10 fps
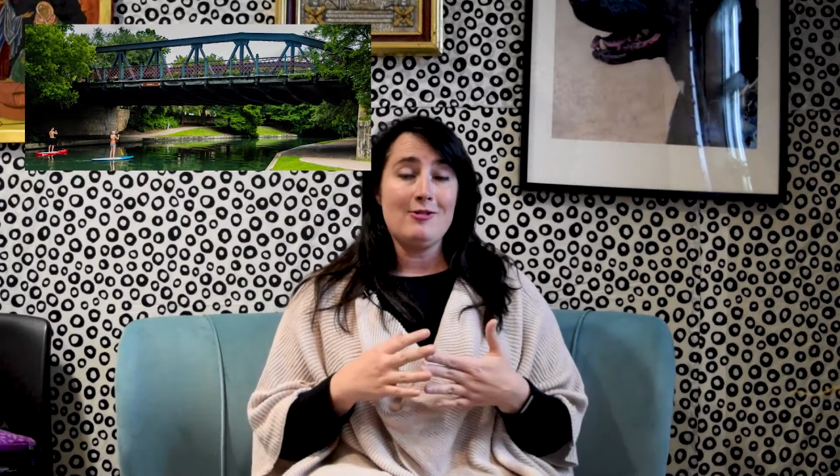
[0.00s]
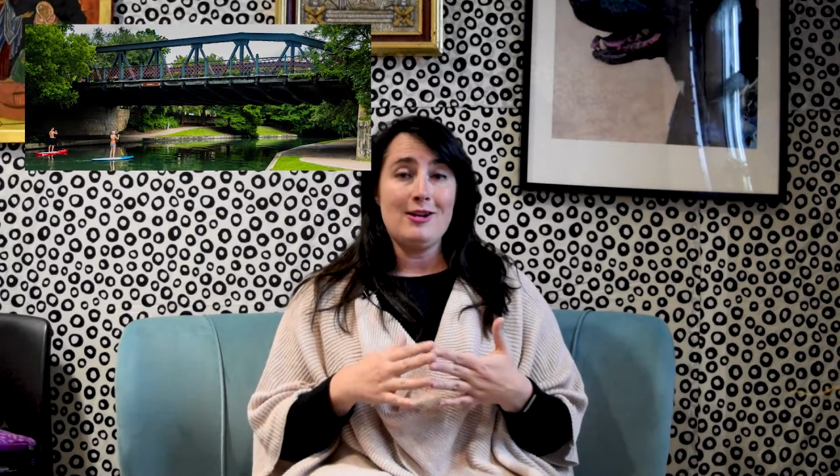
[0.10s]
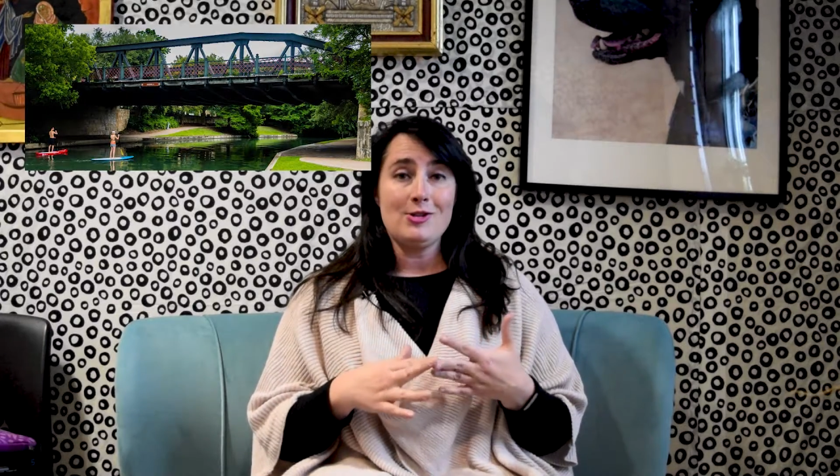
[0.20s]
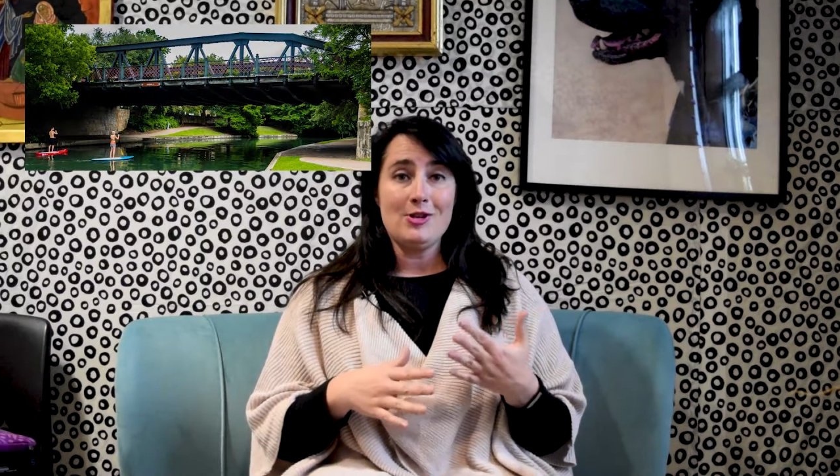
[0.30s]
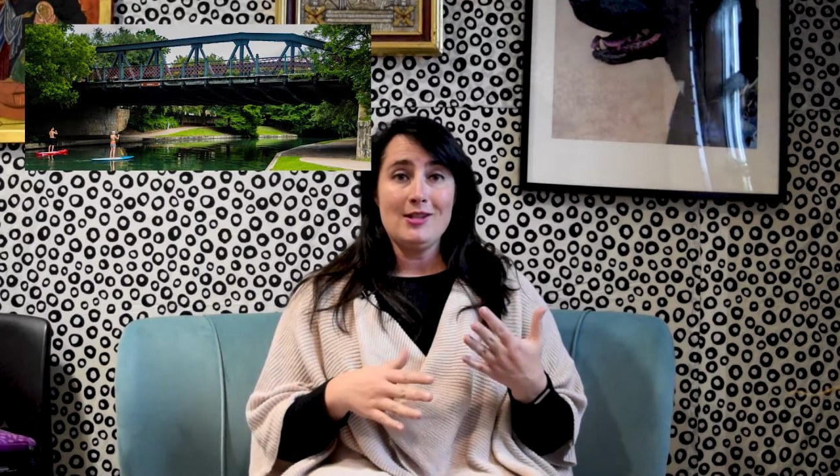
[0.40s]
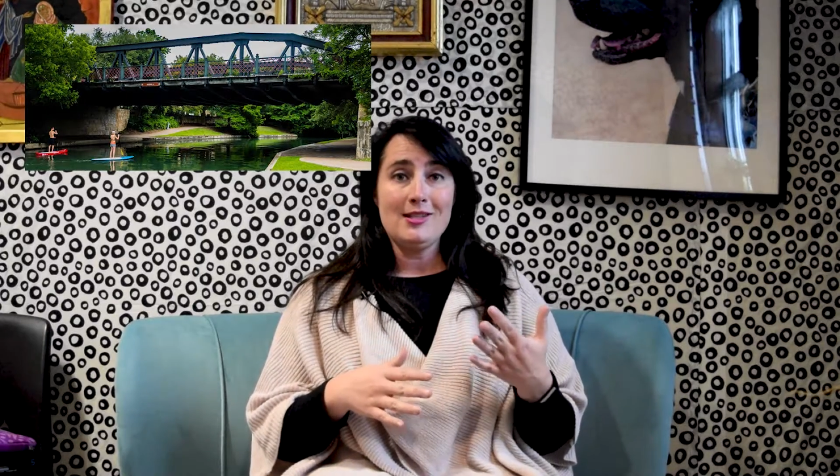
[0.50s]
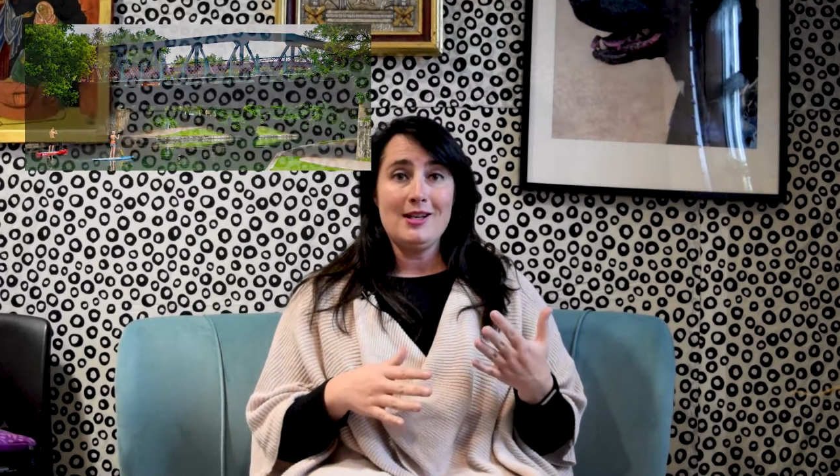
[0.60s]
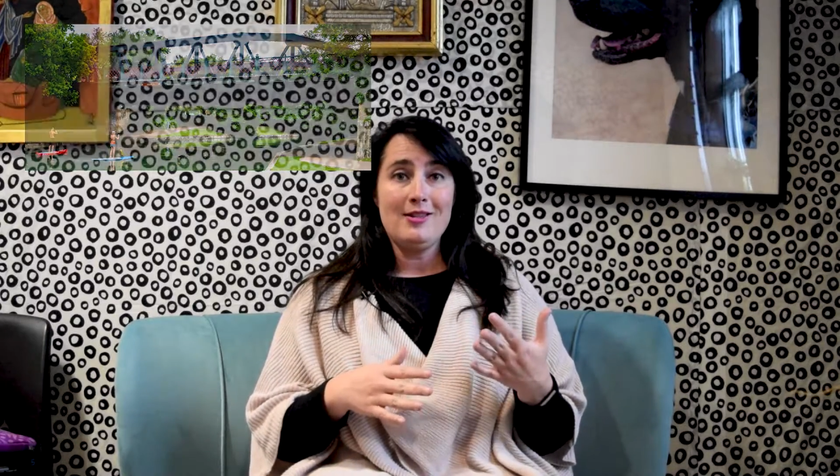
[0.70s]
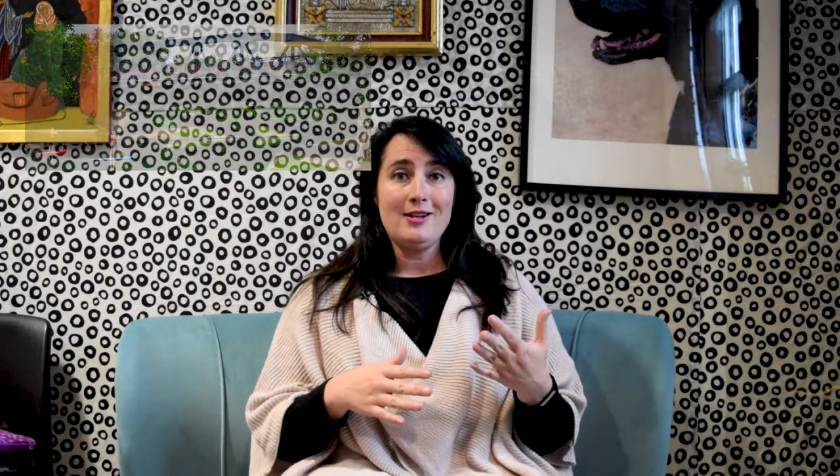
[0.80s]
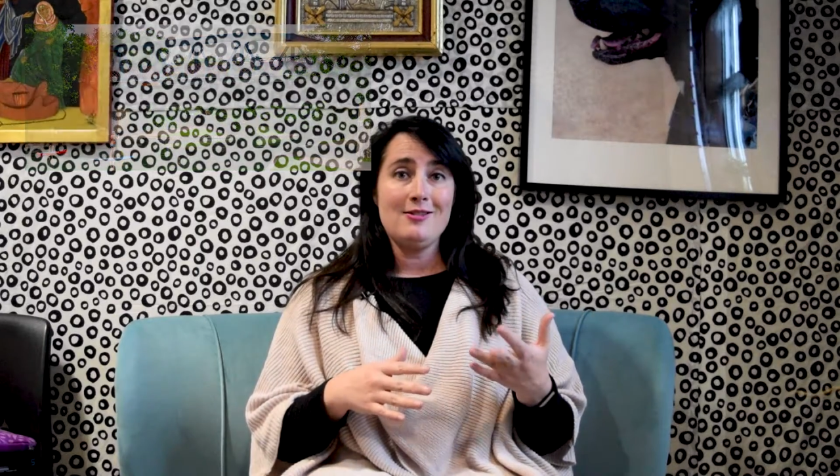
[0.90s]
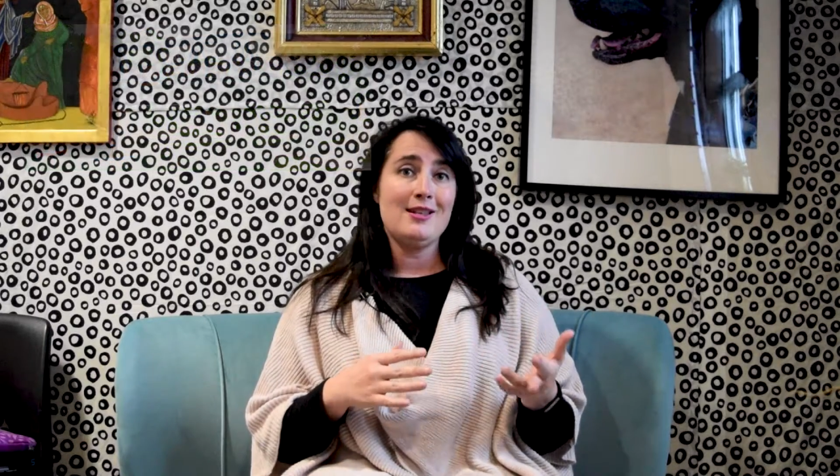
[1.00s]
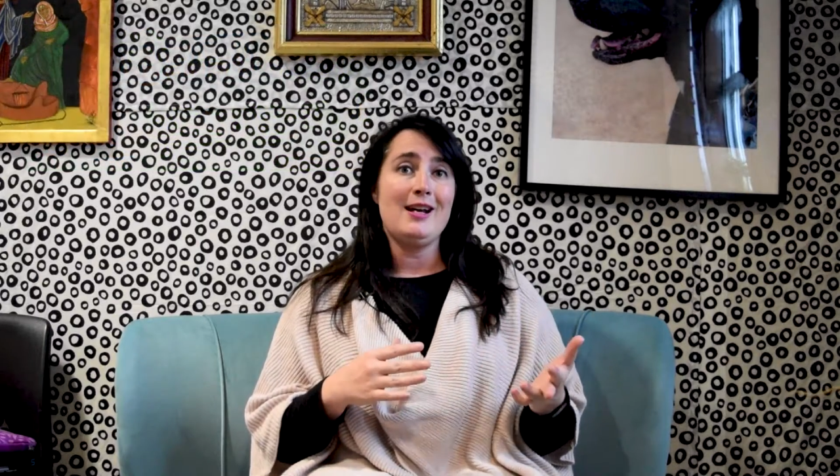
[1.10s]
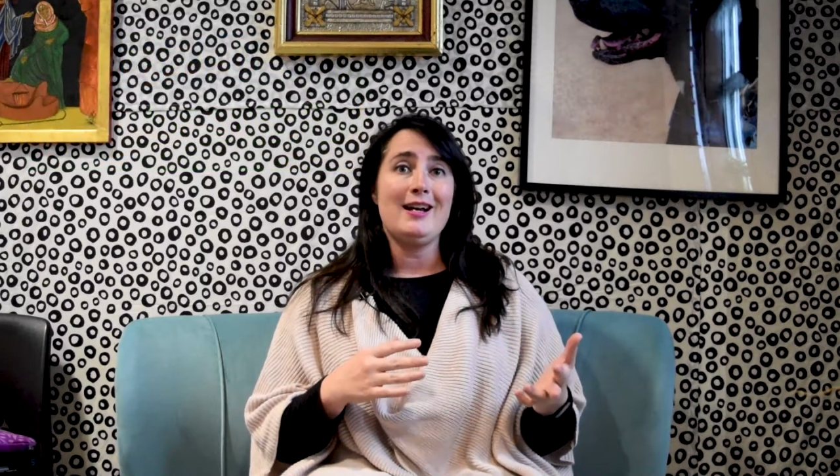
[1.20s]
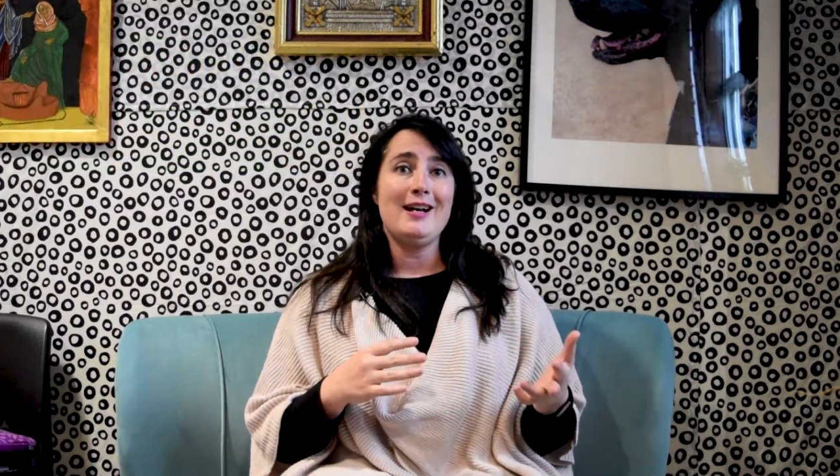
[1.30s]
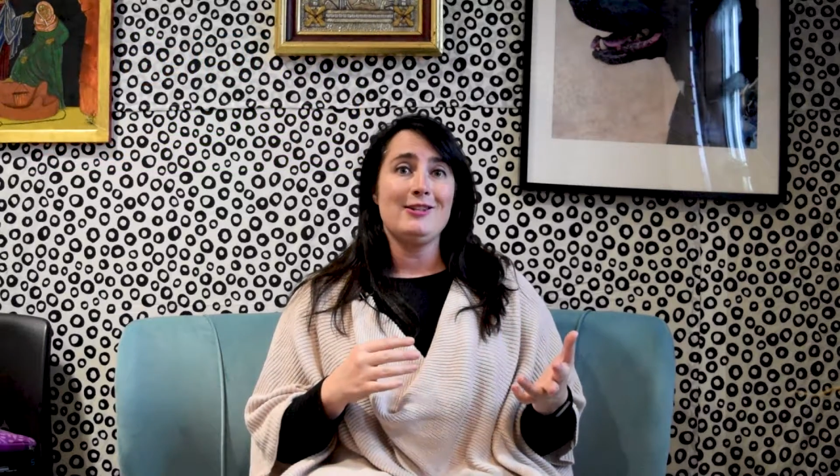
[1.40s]
restaurants down there that I
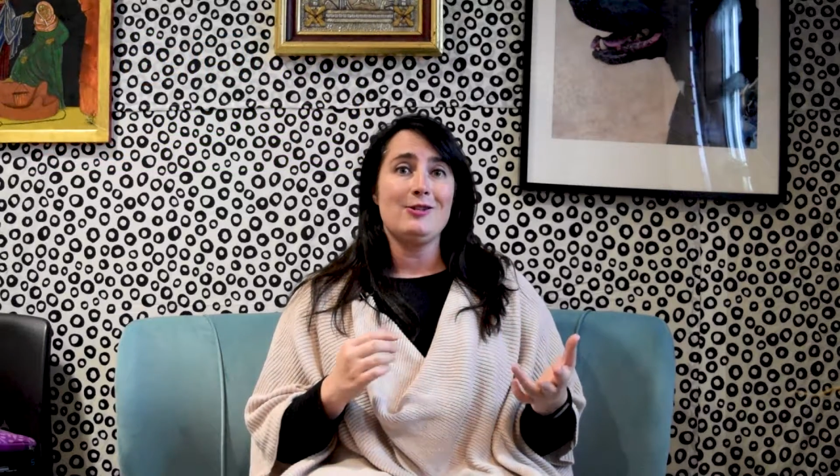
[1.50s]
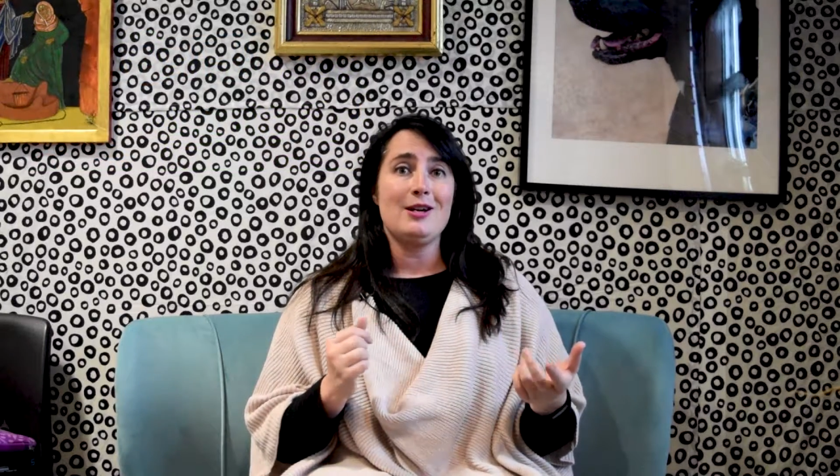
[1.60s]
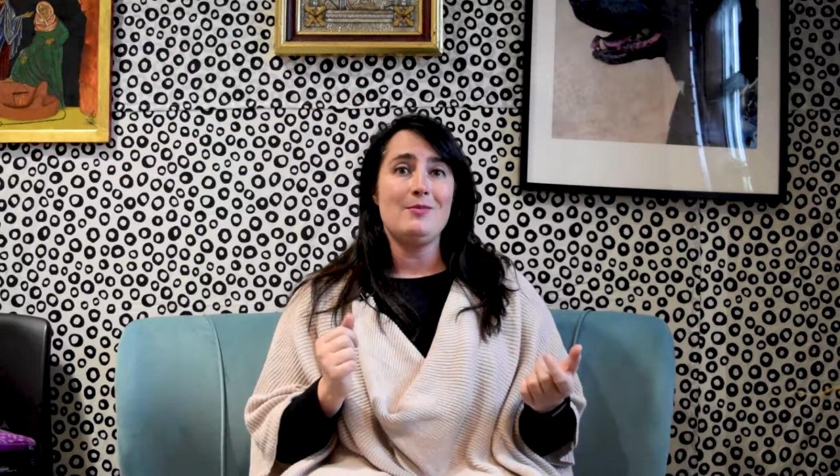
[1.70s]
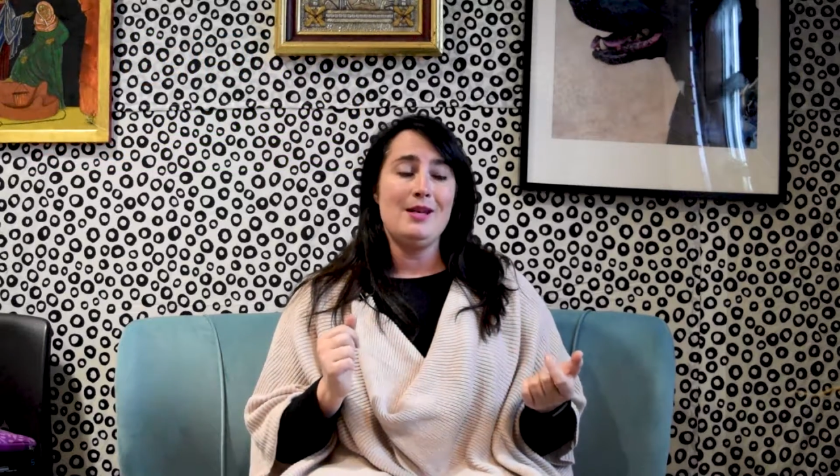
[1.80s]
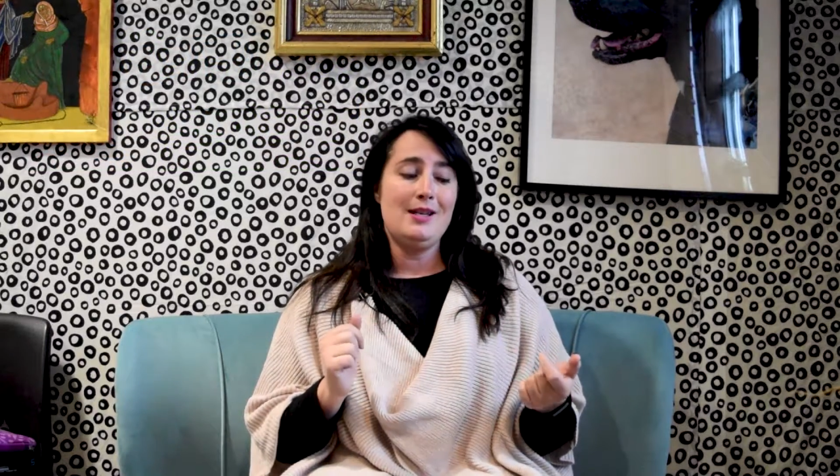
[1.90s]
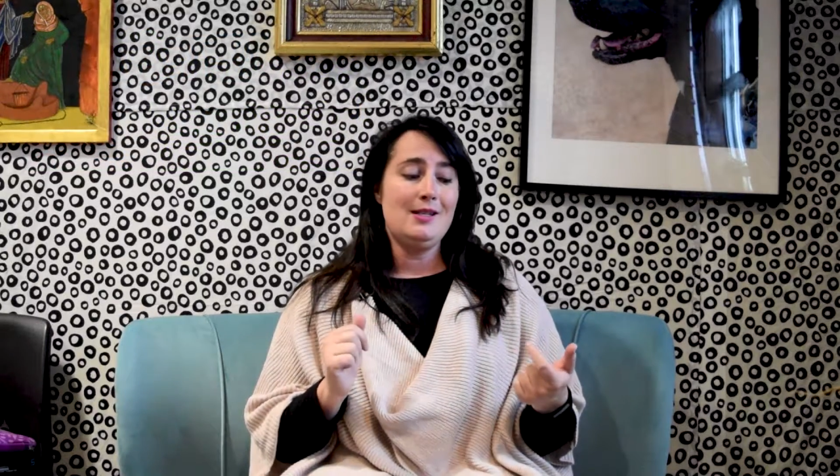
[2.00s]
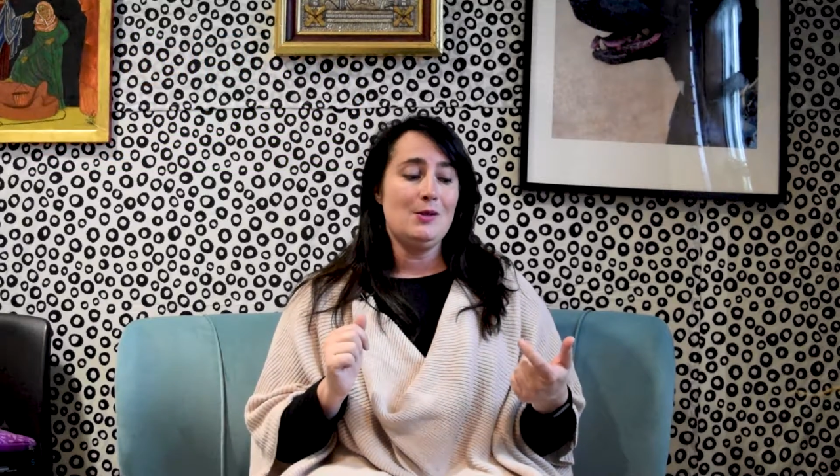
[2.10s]
highly recommend.